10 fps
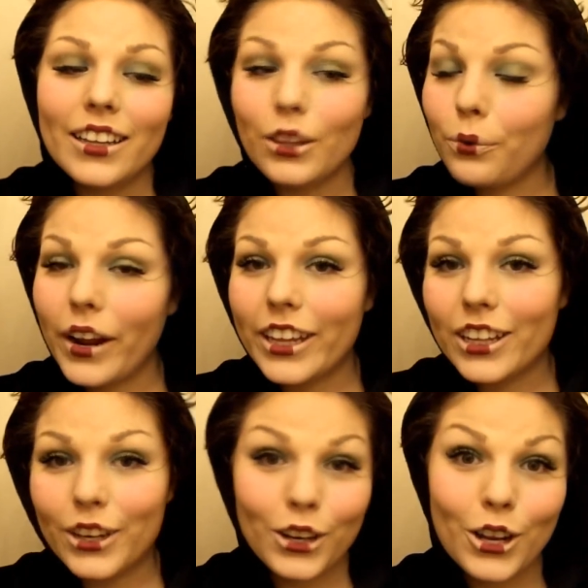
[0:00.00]
the
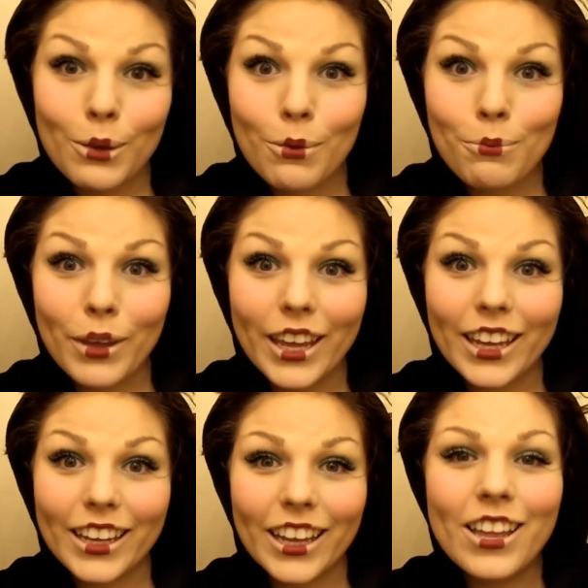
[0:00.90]
regular human
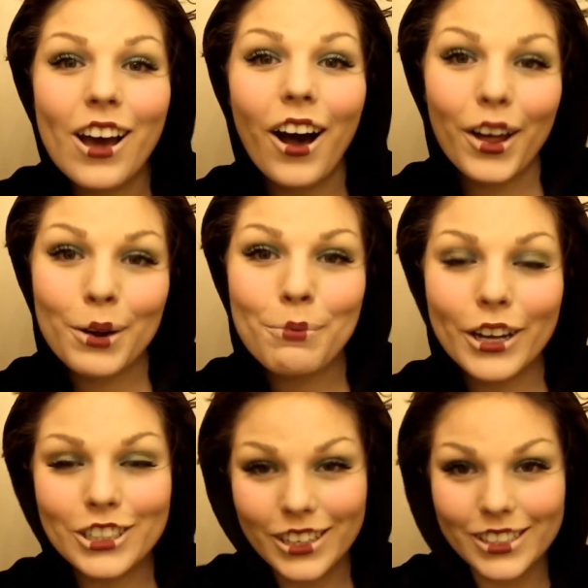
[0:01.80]
being on a
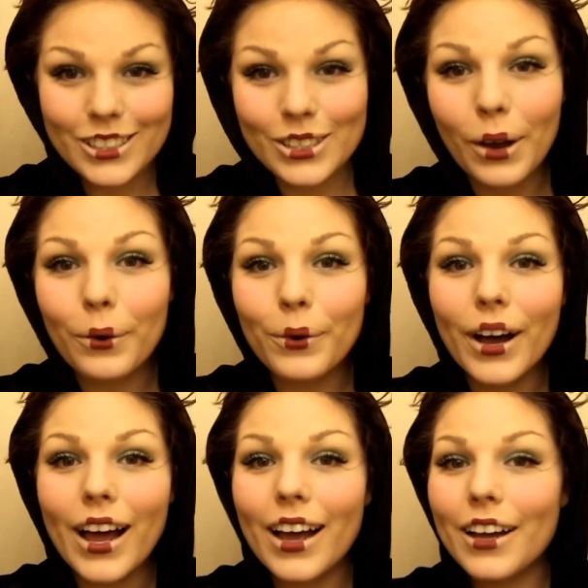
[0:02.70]
budget.
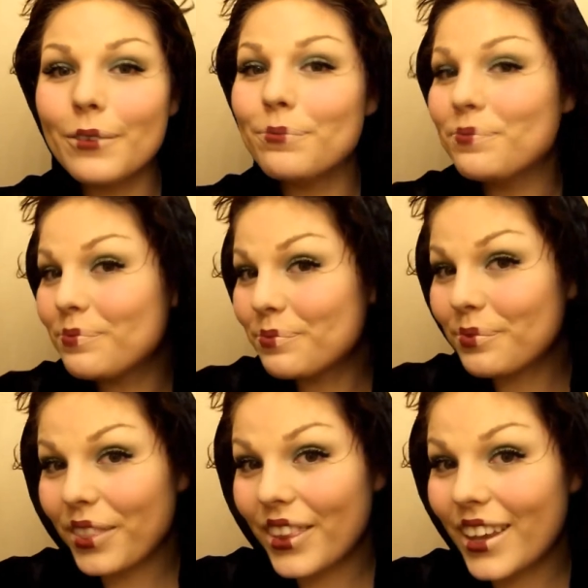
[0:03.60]
So,
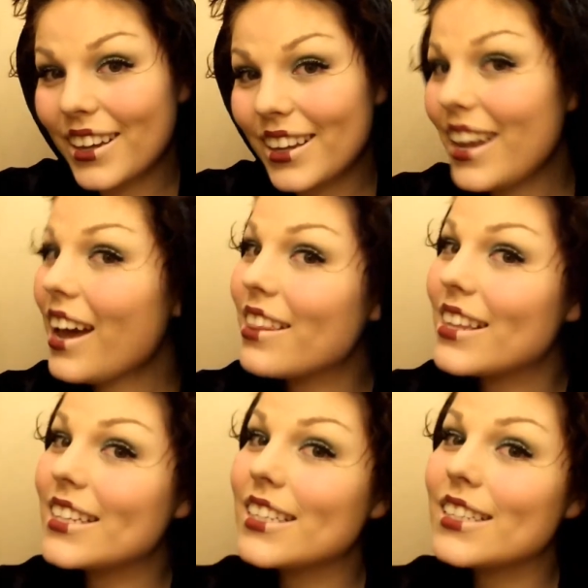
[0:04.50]
yeah,
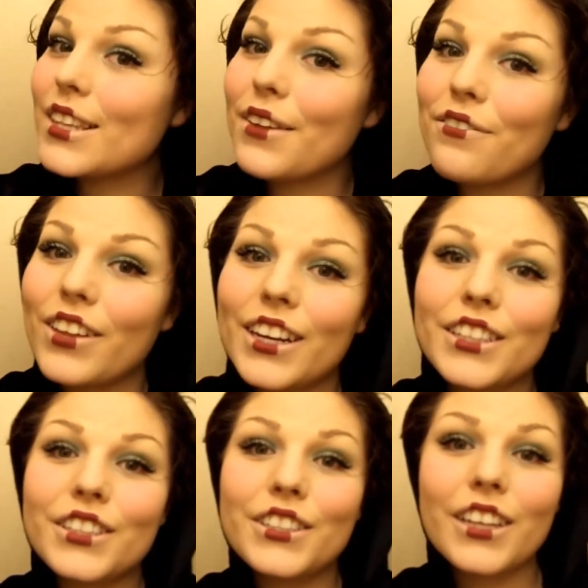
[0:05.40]
this is the
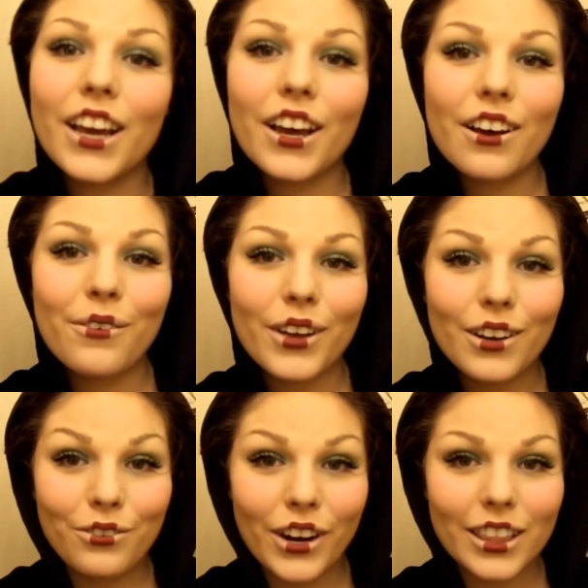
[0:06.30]
finished
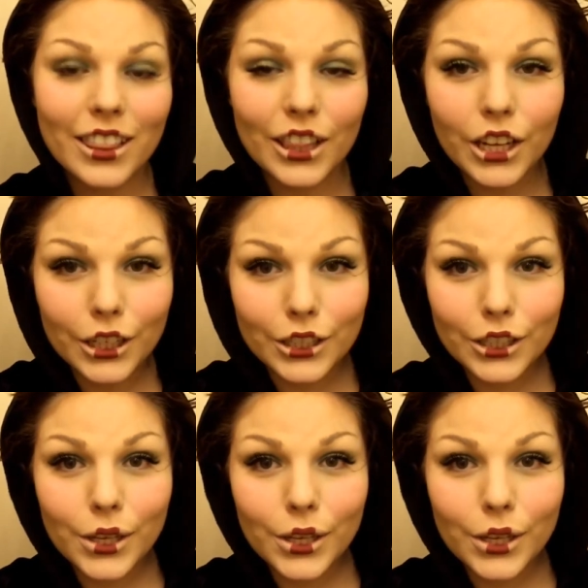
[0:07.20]
Winifred look.